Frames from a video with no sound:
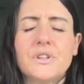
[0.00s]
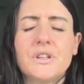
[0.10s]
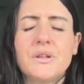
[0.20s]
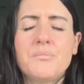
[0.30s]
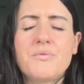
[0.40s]

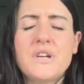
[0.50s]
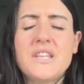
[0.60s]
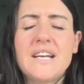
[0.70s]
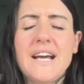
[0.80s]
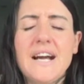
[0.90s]
And
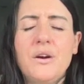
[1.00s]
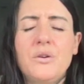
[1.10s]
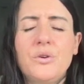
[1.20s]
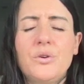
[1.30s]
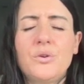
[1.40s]
breathing
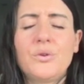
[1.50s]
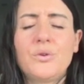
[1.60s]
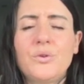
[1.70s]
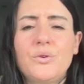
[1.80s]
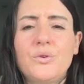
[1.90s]
out.
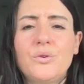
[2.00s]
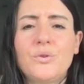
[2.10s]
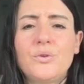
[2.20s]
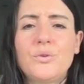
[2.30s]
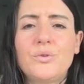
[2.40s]

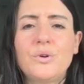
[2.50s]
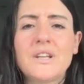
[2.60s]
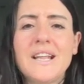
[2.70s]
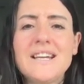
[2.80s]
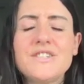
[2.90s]

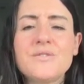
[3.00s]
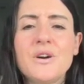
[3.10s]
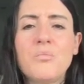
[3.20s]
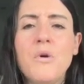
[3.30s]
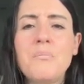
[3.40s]
I'd like you to do
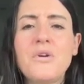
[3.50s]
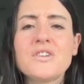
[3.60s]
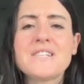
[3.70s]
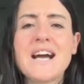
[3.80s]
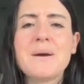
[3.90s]
that one
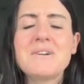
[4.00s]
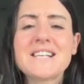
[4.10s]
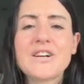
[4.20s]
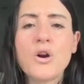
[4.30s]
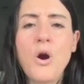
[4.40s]
more time
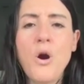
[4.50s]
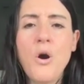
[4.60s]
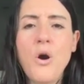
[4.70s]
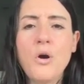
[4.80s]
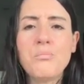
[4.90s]
as I
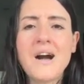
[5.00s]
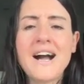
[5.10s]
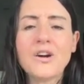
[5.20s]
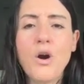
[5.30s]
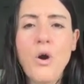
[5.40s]
call
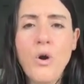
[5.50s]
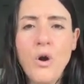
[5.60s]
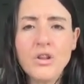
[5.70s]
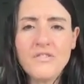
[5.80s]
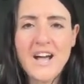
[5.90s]
back
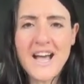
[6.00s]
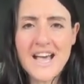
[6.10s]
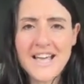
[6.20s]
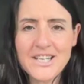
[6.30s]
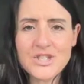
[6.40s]
all of our
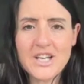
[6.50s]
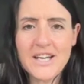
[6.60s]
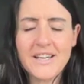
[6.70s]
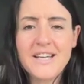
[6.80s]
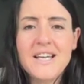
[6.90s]
energy.